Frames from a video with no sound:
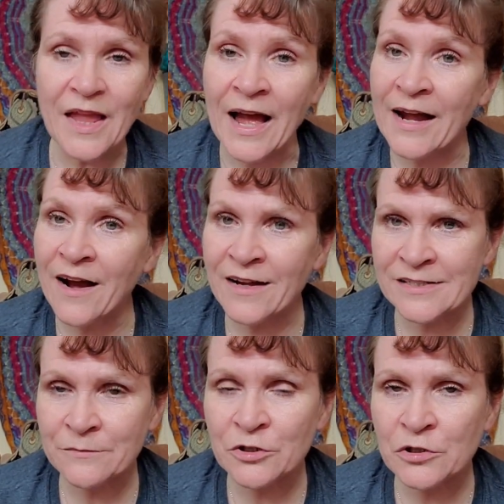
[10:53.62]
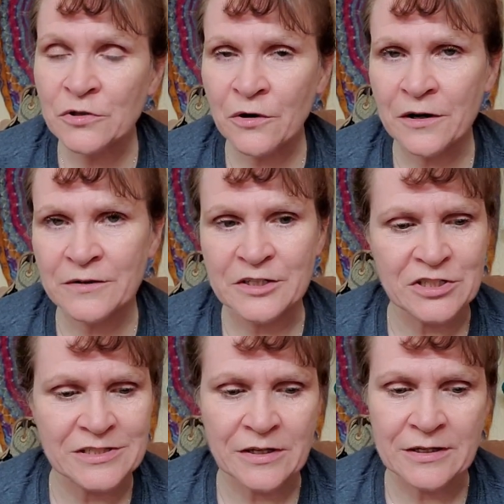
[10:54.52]
I got some new yarn that
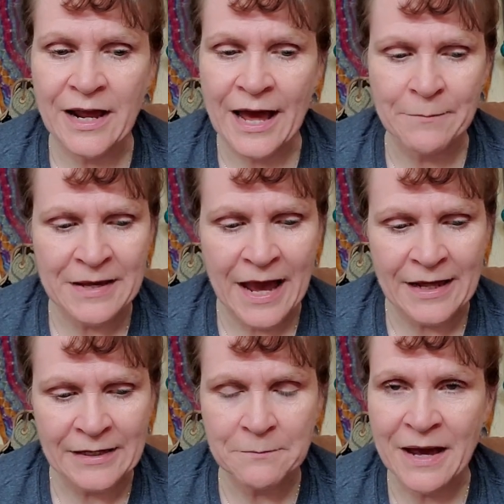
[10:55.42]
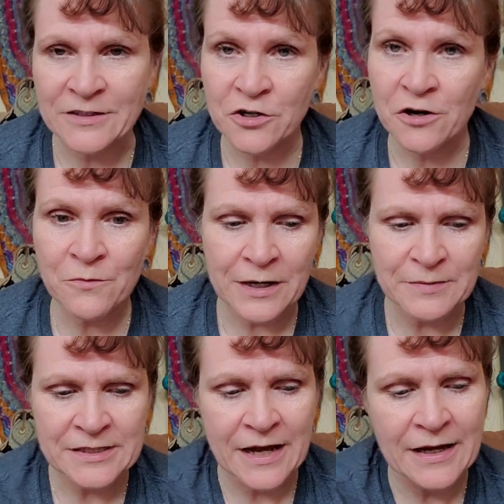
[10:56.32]
she's going to be adding back to her
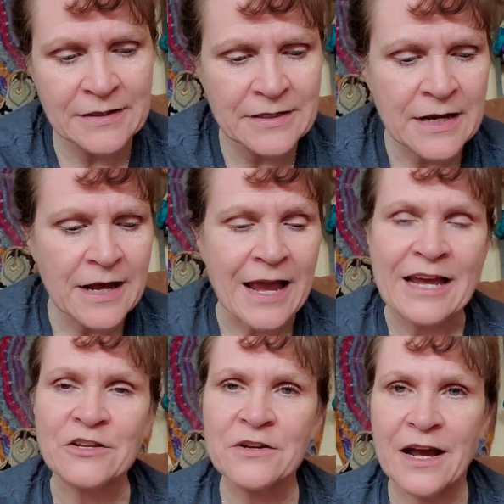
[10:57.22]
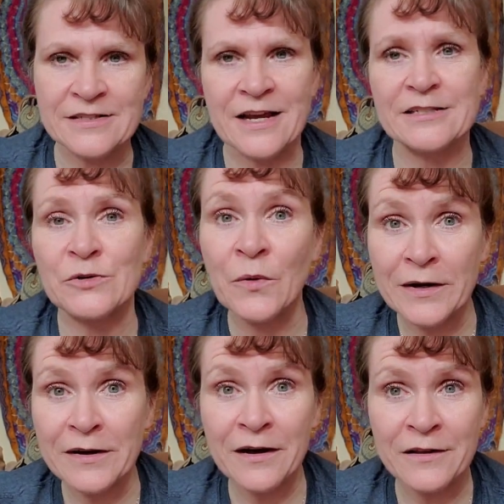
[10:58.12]
website. And you guys ask,
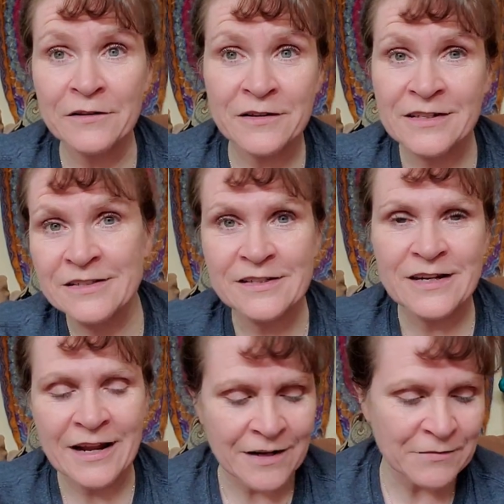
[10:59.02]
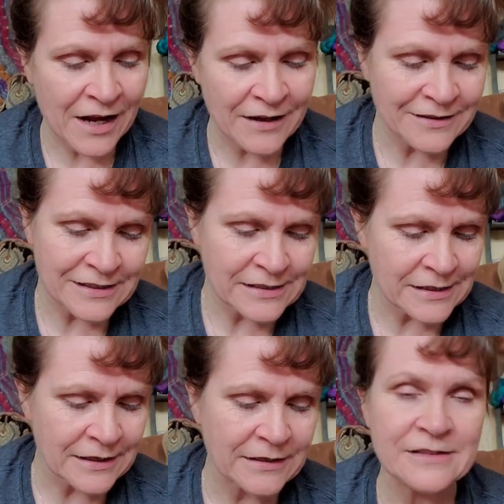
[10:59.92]
what color is it? And I'm dying to
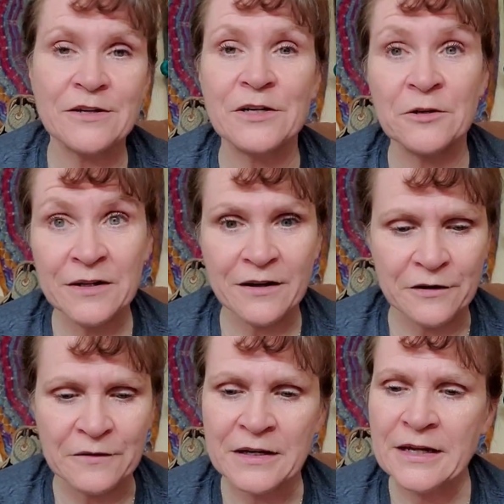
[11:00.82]
see it. So here we go.